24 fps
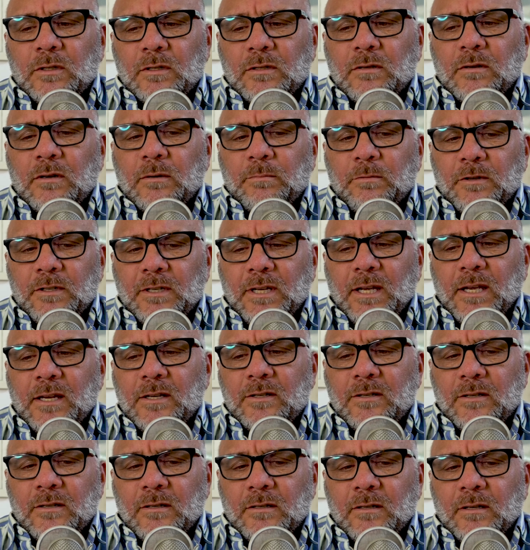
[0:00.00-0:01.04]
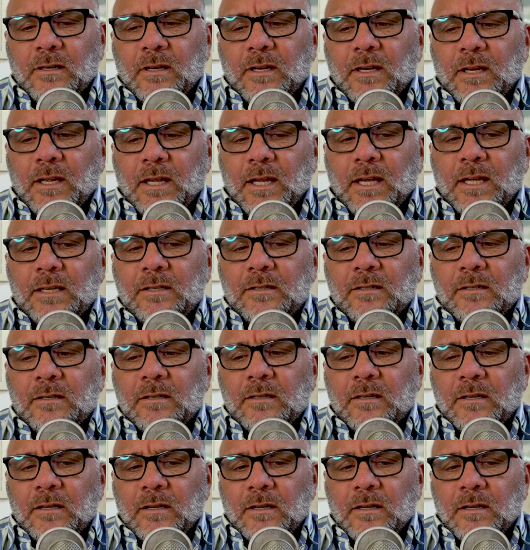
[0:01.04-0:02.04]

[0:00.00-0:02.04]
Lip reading: interpretation and